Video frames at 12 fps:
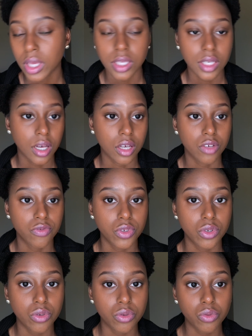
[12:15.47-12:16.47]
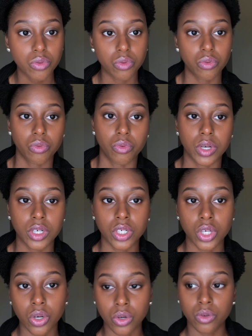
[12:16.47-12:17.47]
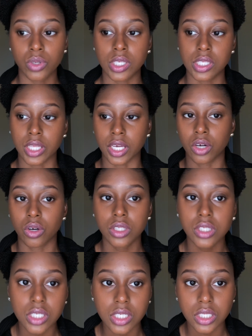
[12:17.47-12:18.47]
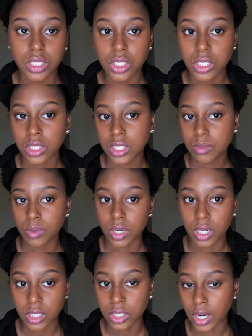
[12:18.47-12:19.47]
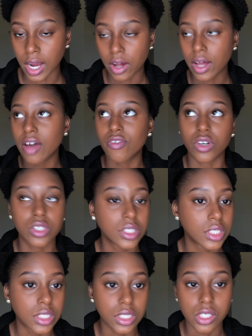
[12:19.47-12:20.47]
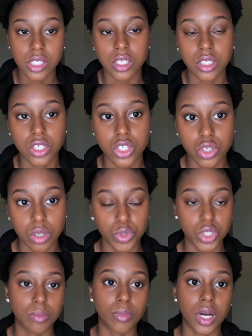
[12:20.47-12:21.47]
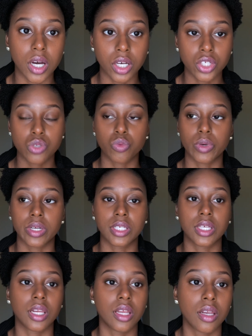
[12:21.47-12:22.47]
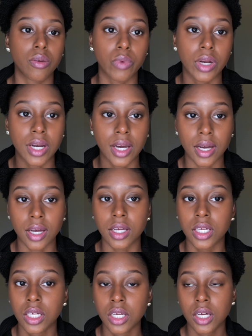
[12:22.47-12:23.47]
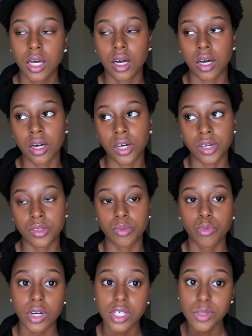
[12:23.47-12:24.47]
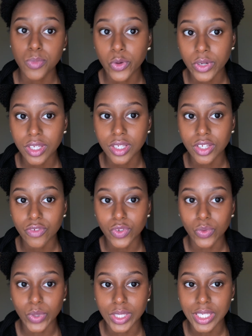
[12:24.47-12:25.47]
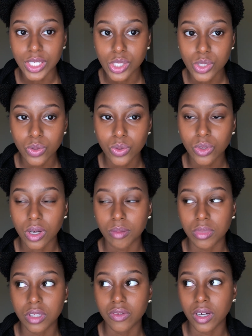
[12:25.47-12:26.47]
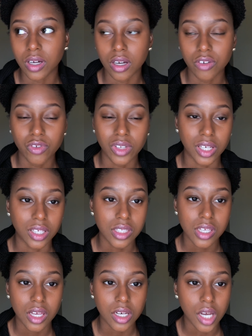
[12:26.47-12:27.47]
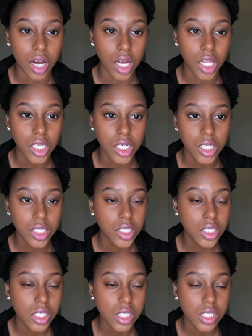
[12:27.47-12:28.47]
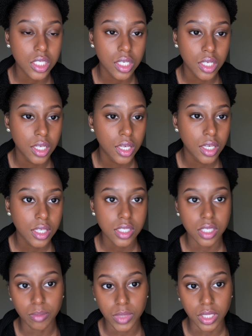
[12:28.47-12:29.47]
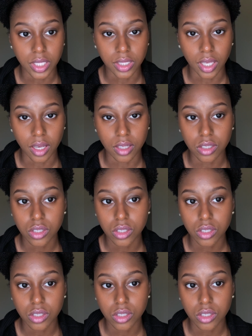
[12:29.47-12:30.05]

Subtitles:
yeah, if you want to know like all the details on this product, I'll have all the details in the description box, where to get it and whatnot. The price point, if you want that too, I believe I got it for like $10, something like that.